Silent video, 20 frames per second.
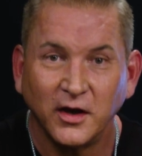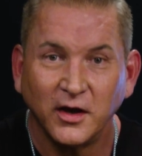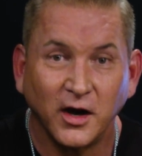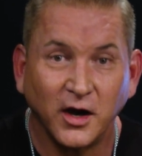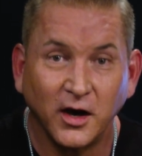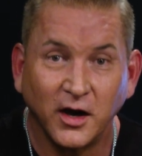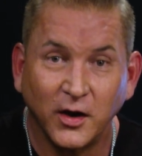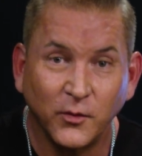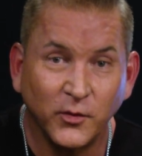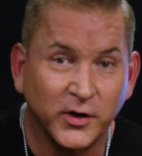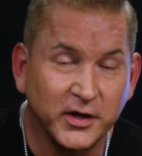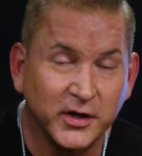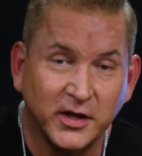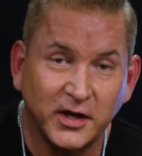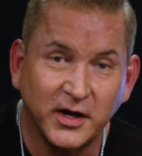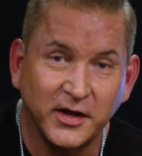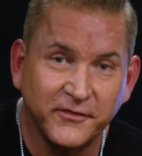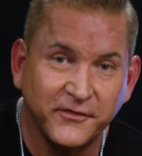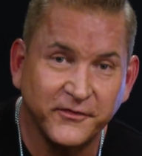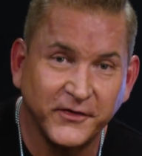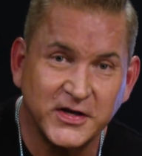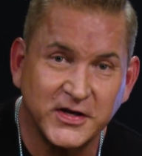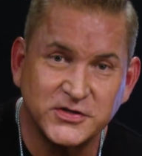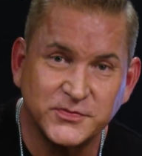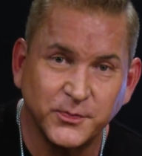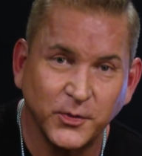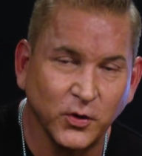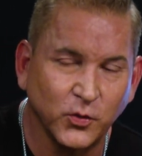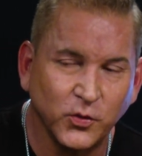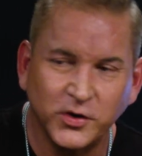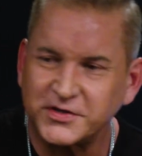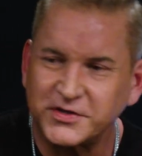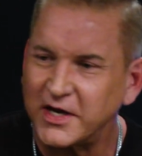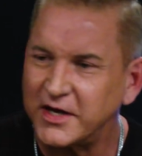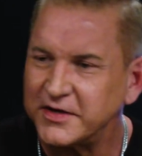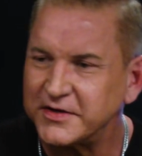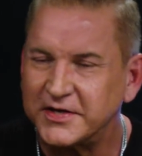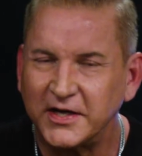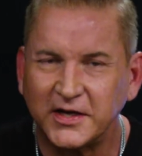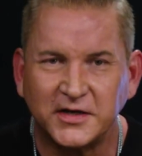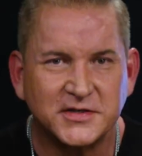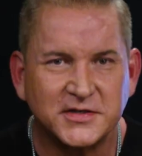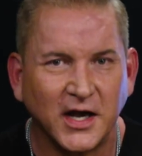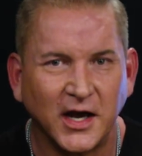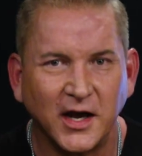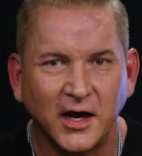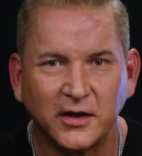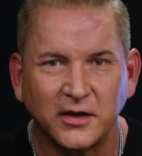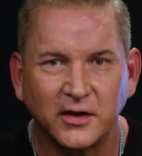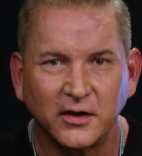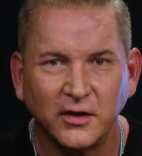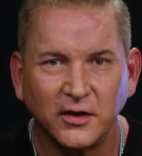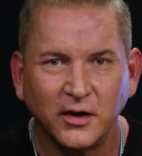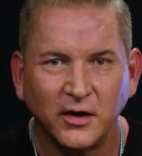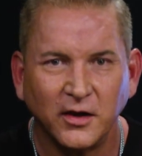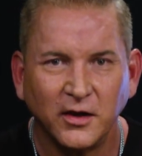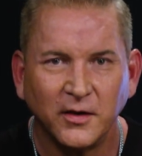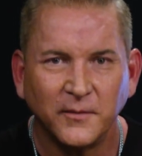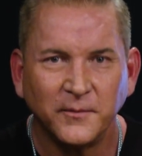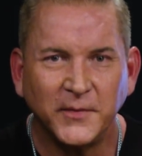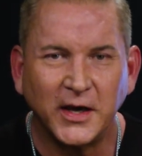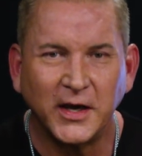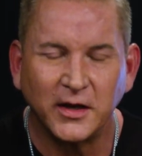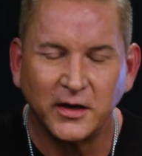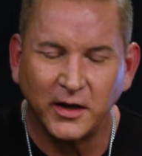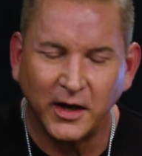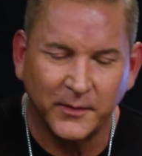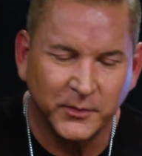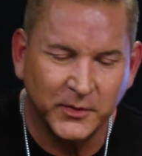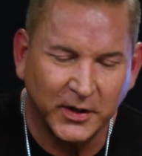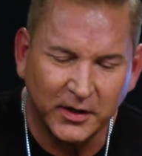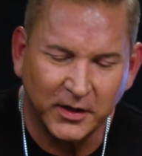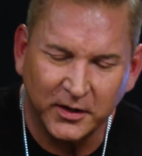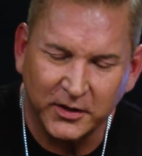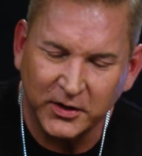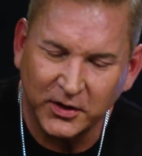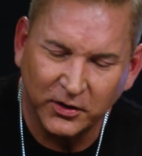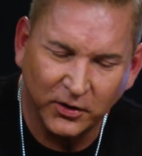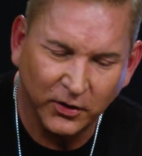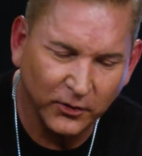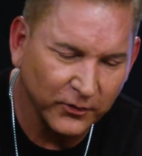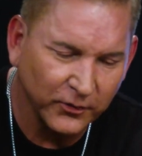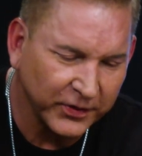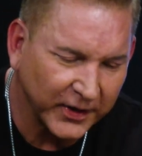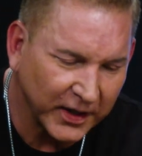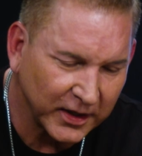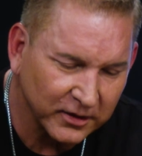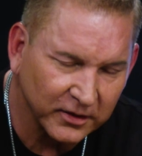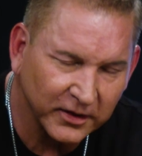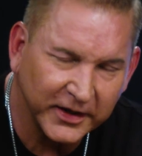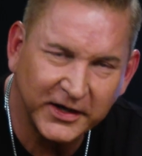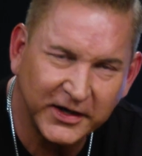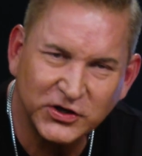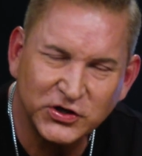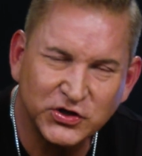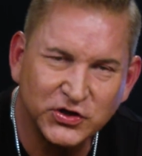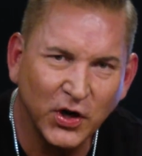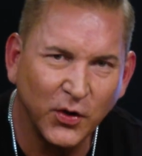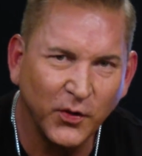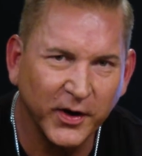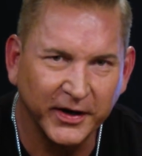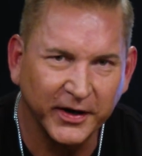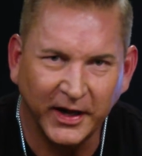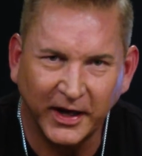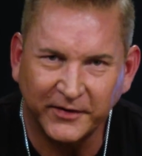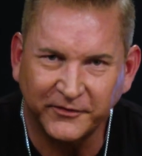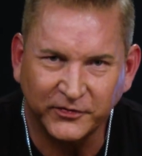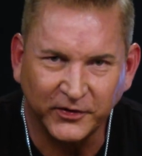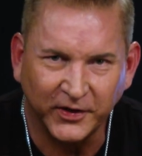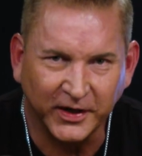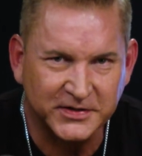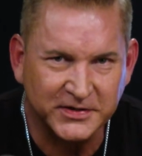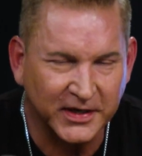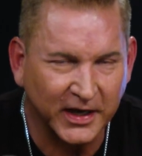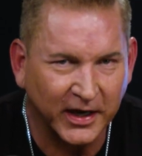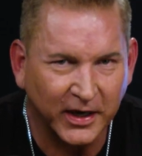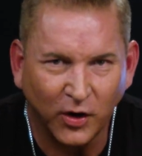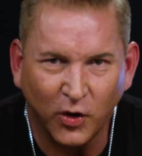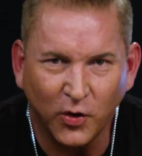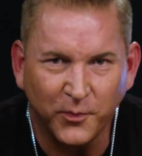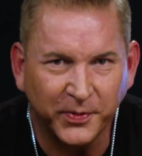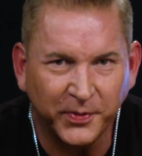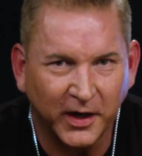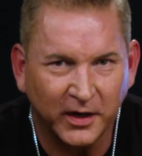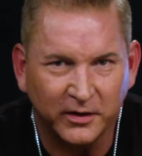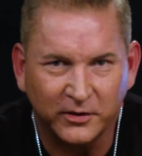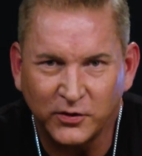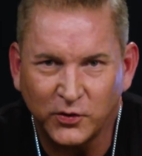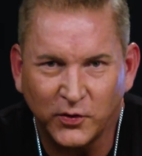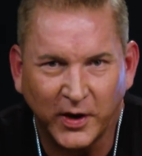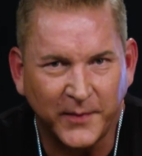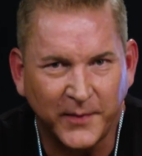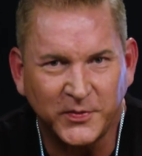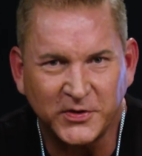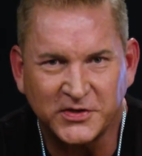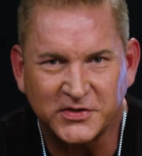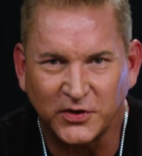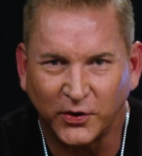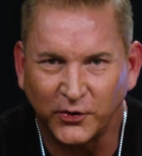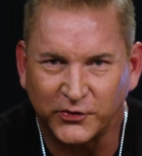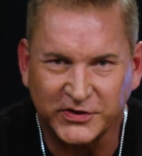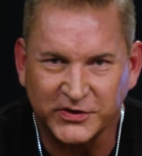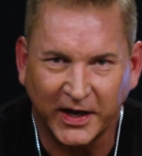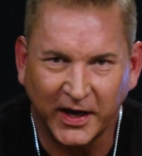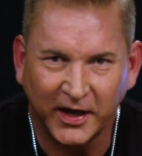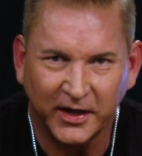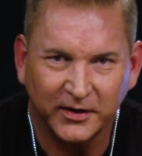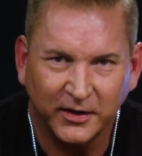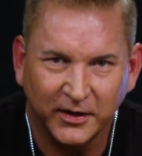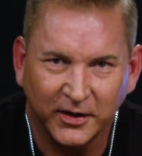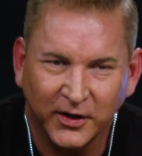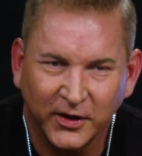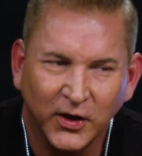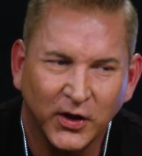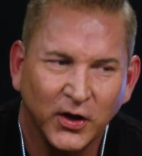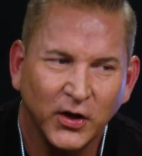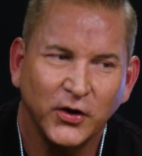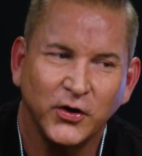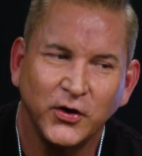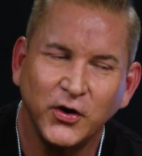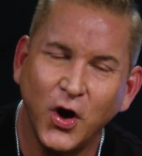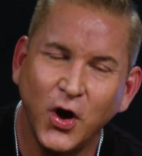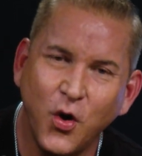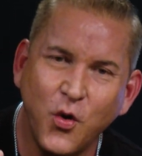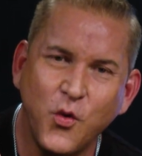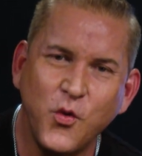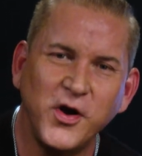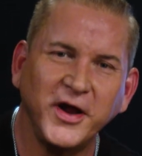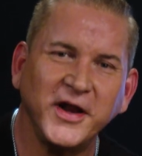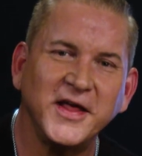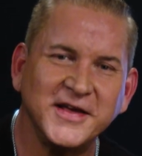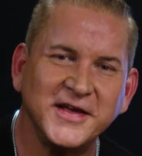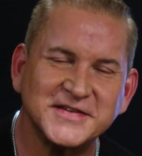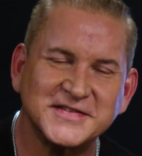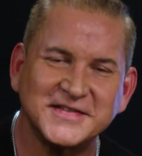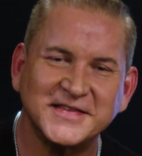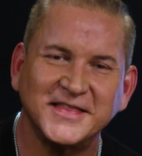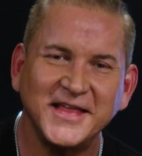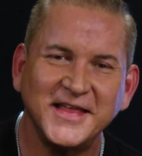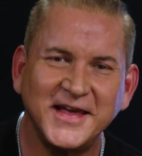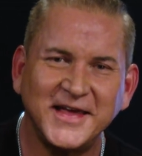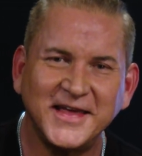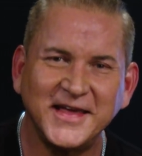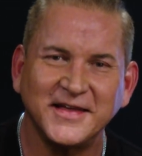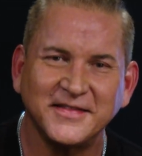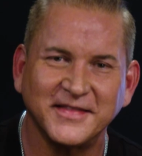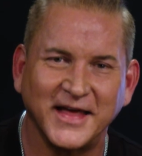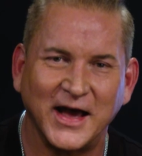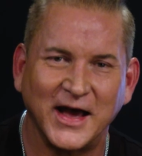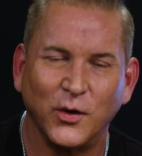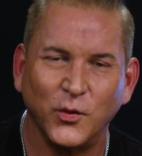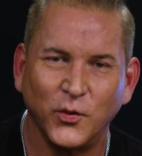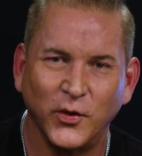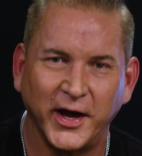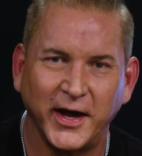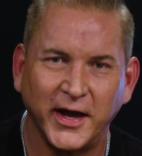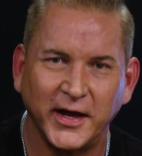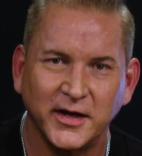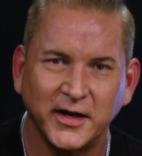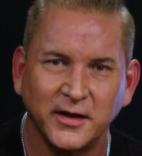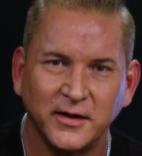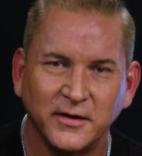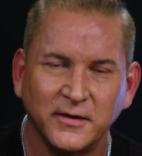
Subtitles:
I want to get on Facebook. What's on TikTok? Man, I'm going to, that latest show on Netflix, I hope that new episode's on. No one is thinking that way.